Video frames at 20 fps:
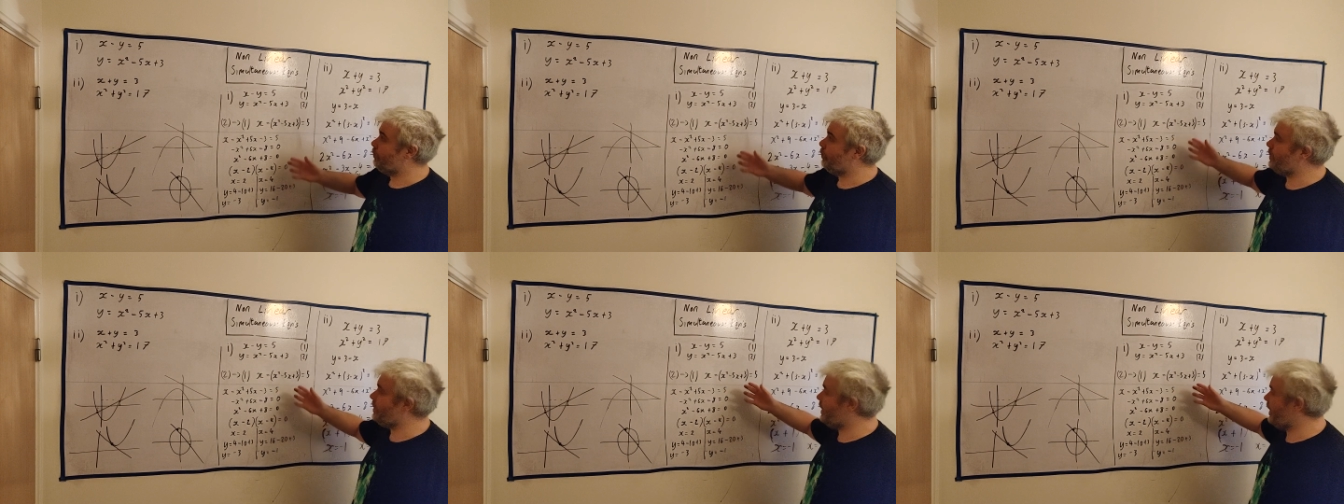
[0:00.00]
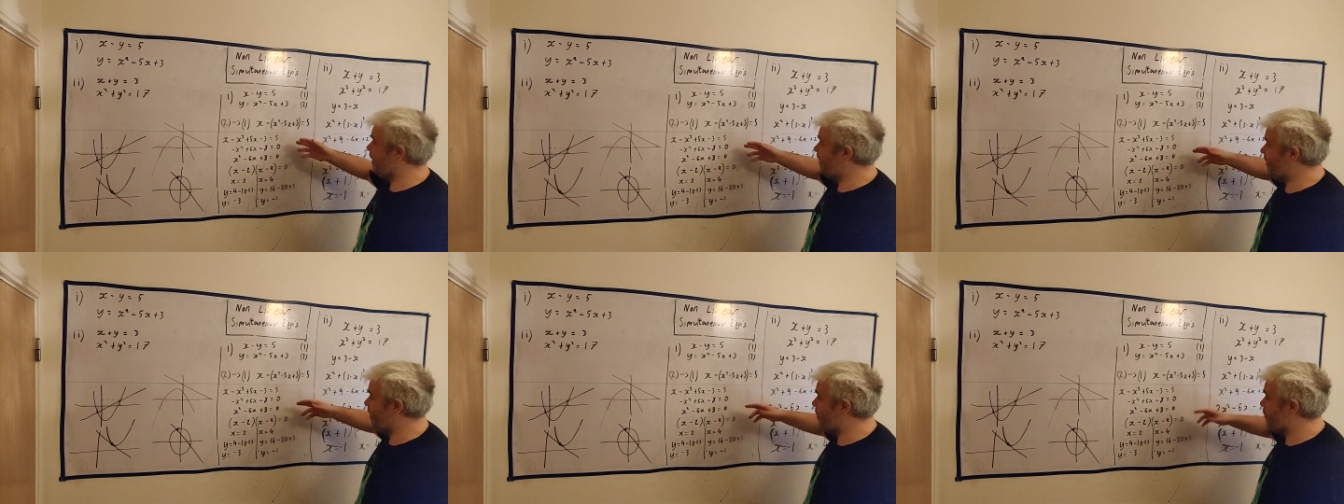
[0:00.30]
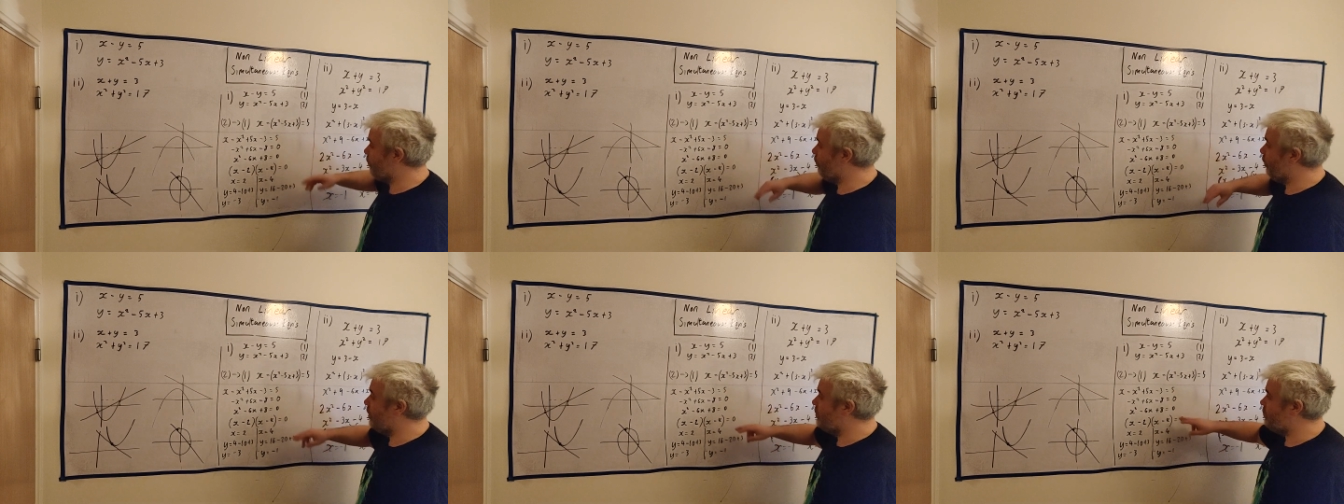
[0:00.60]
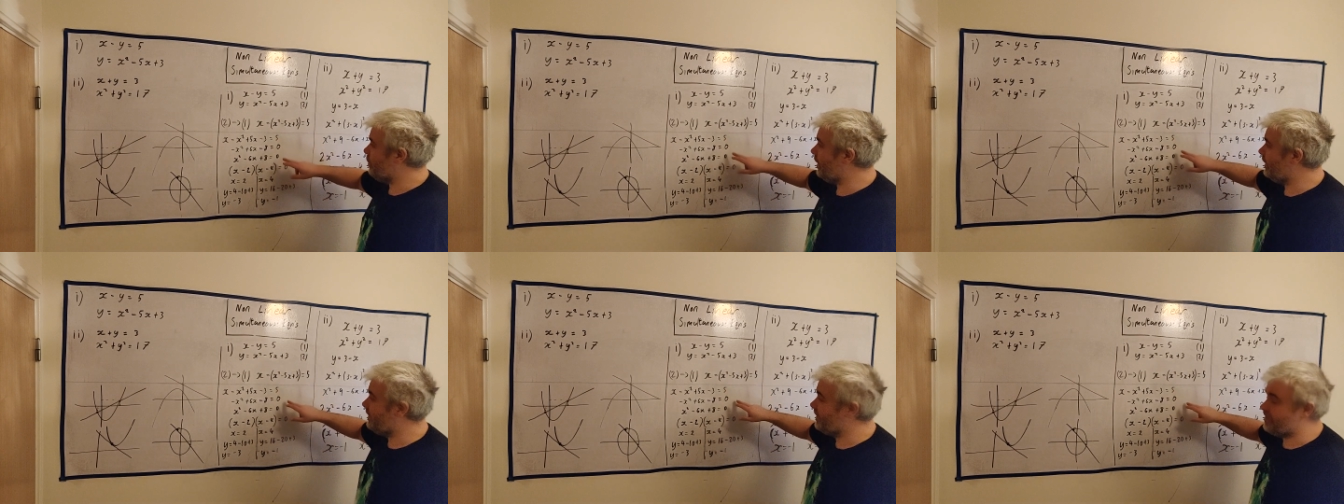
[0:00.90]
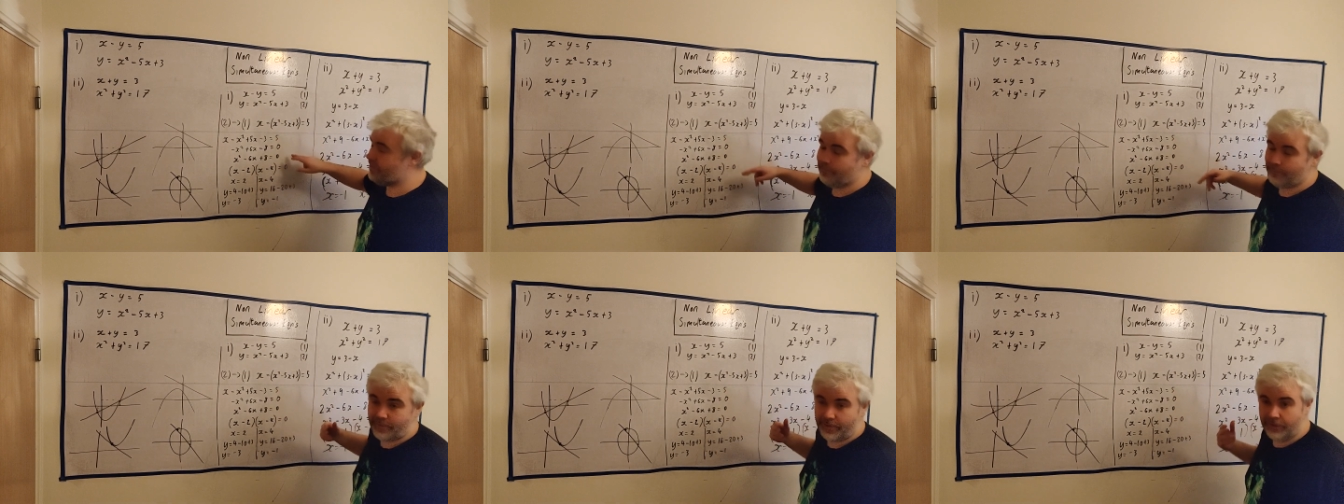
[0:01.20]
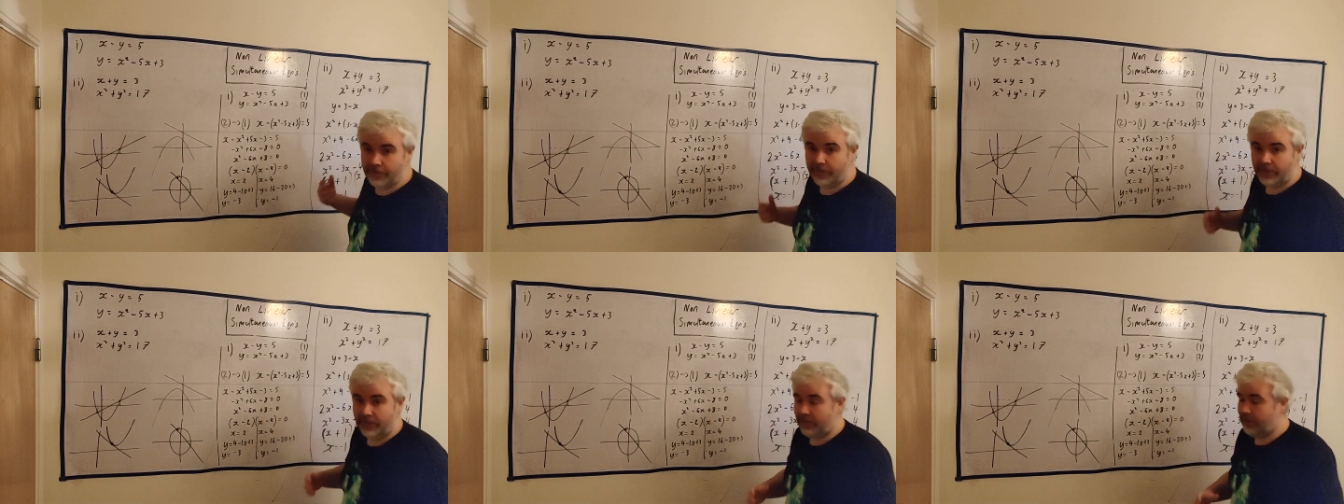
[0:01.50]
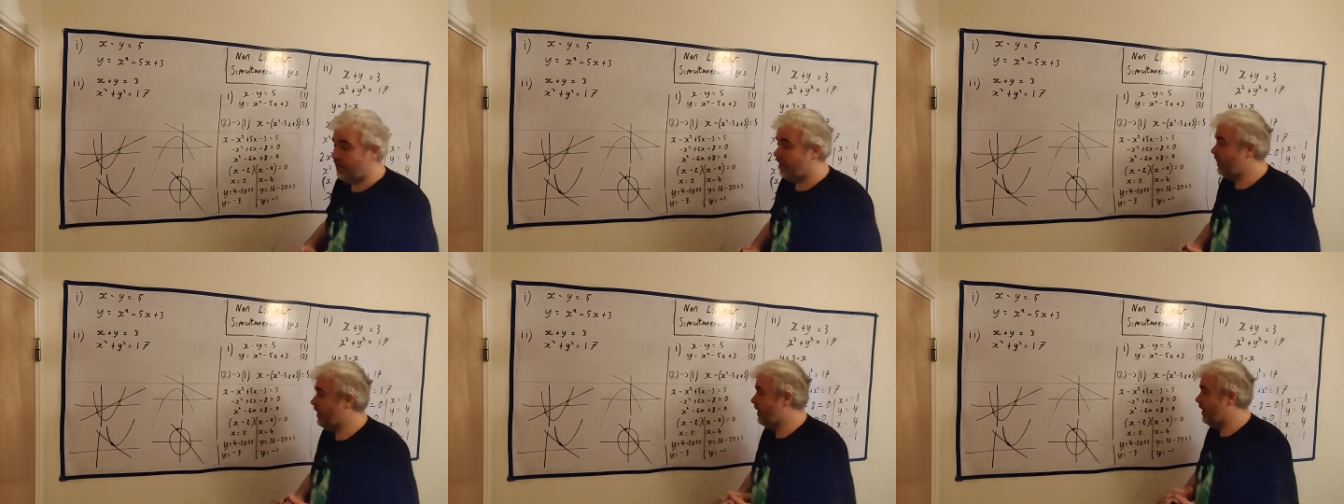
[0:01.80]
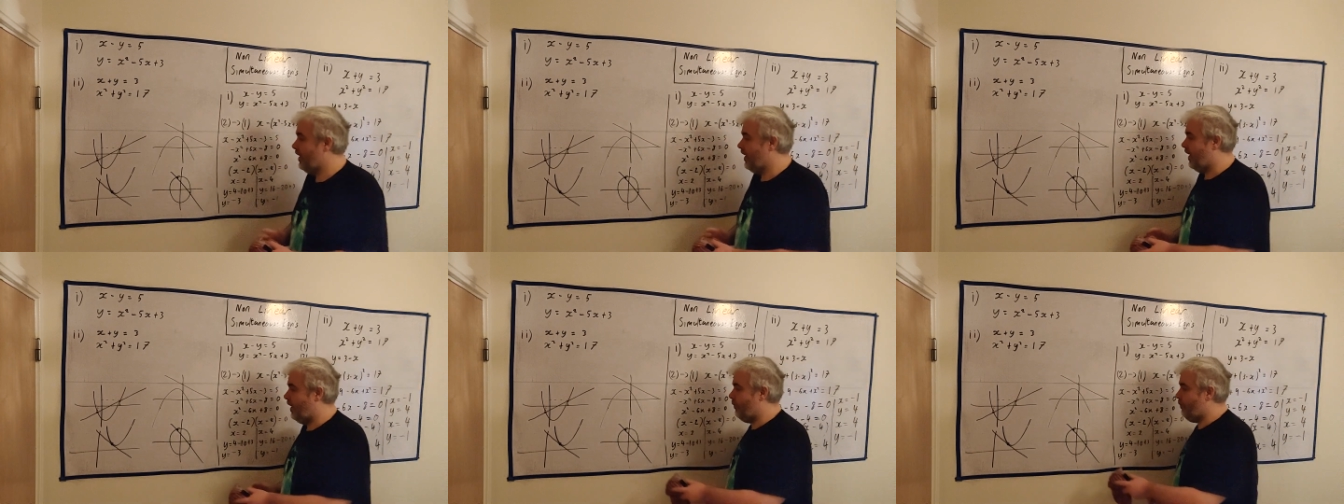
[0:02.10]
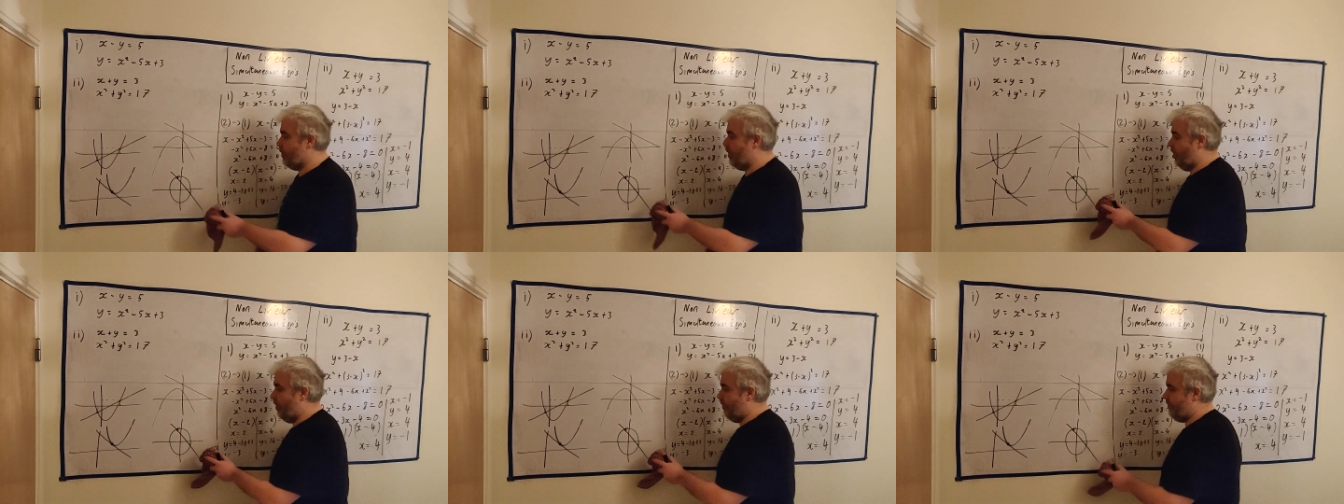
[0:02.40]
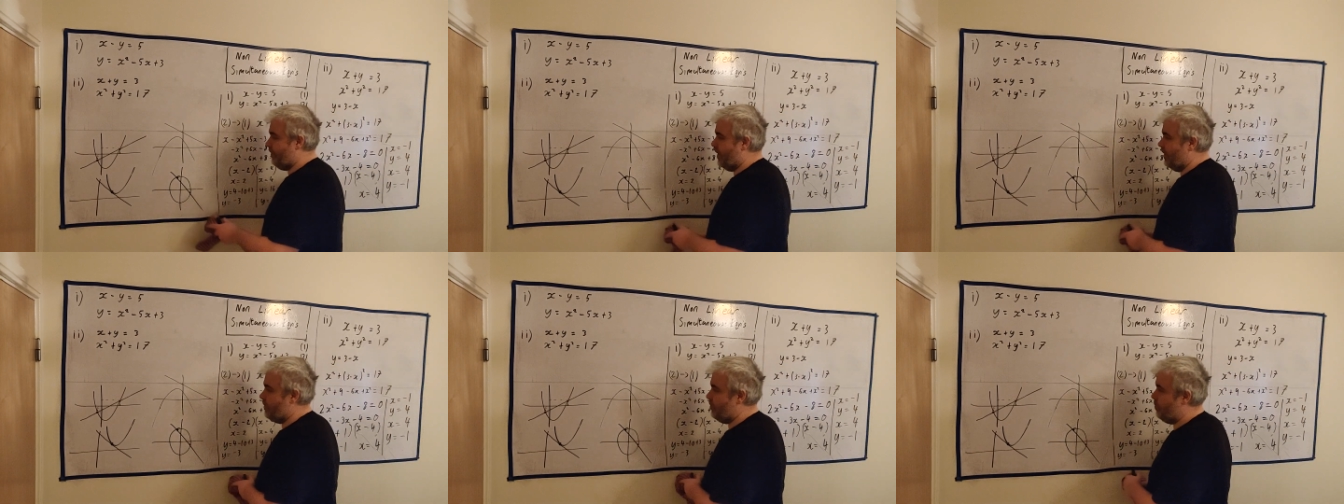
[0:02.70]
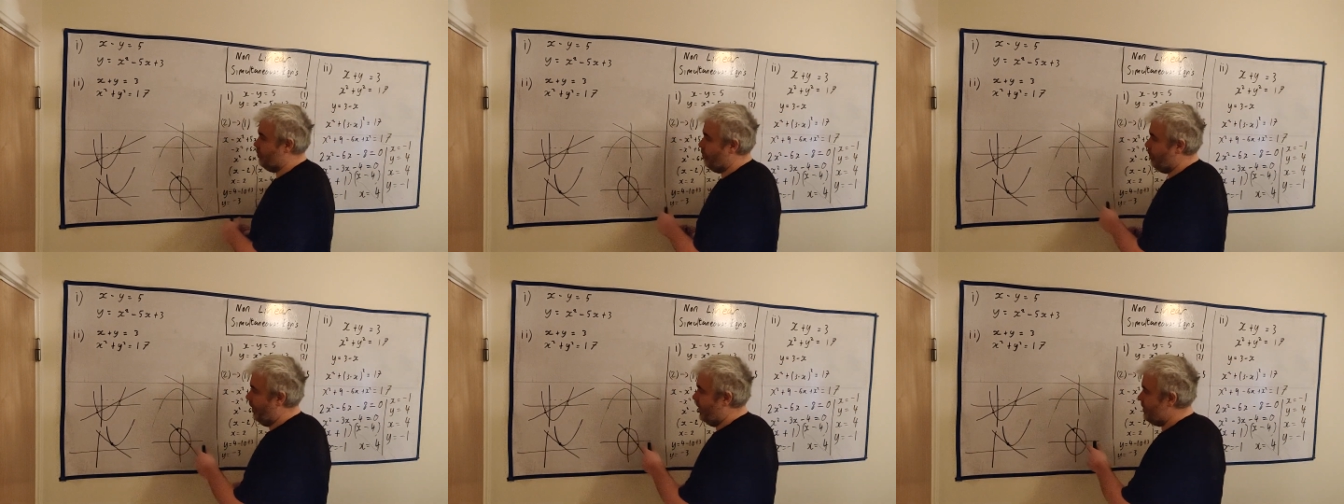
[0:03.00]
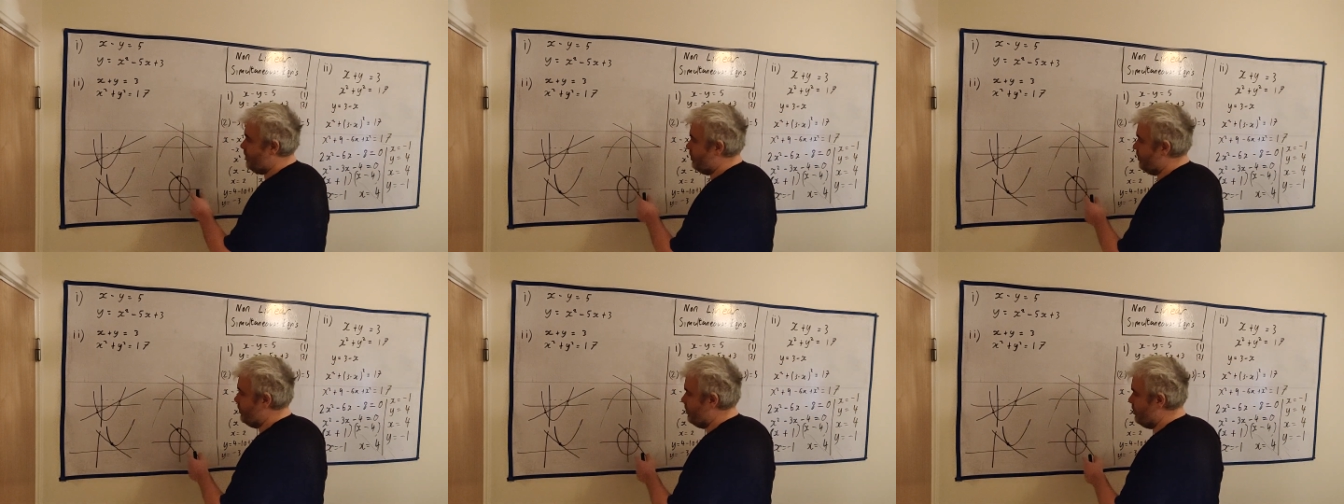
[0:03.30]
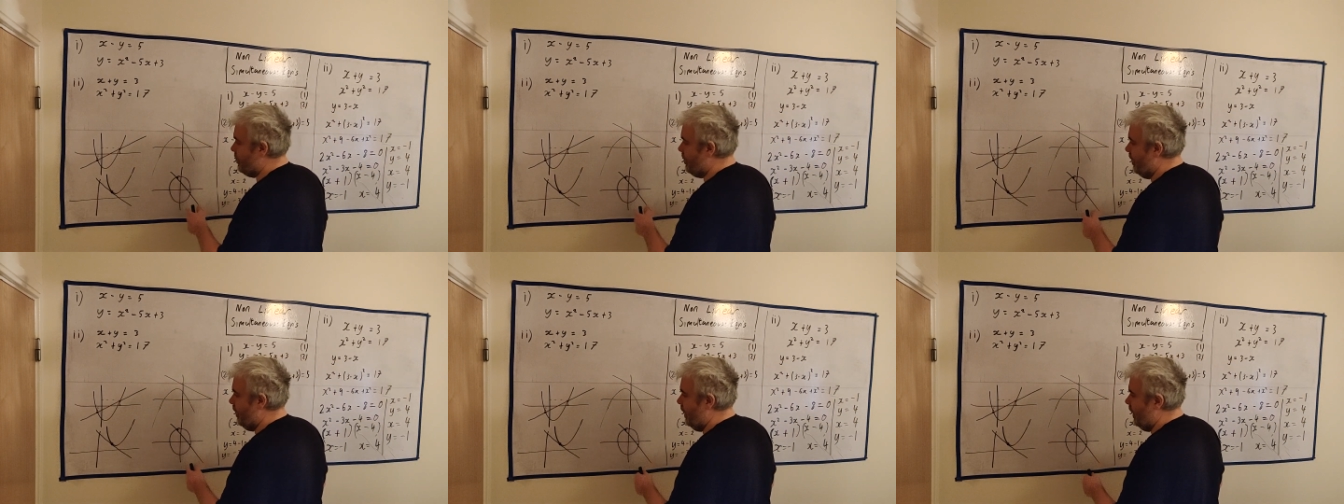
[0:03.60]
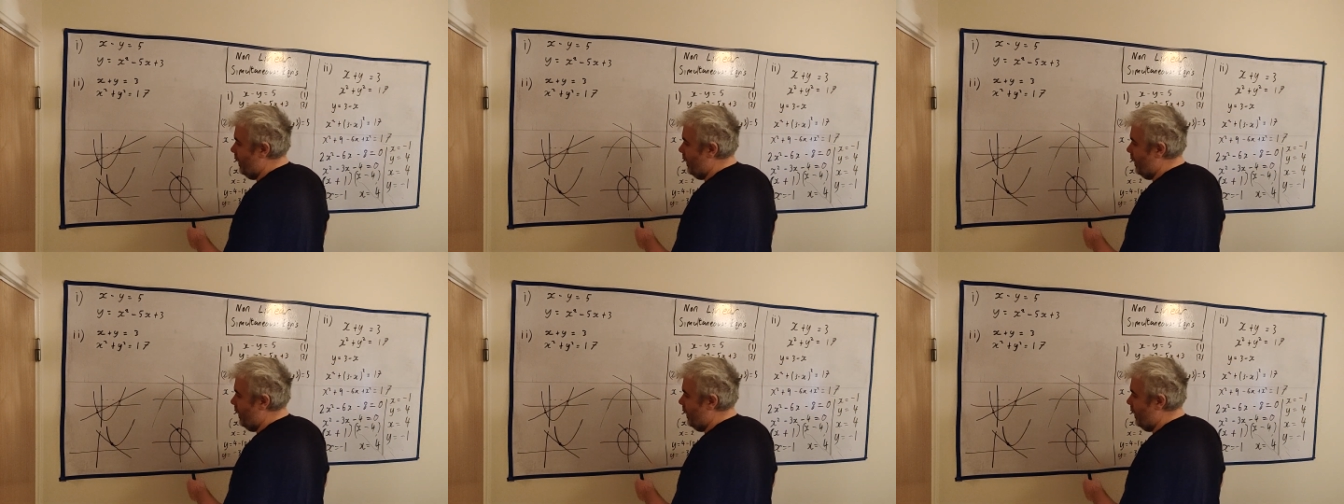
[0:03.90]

we get these quadratics appearing, and we often get two answers.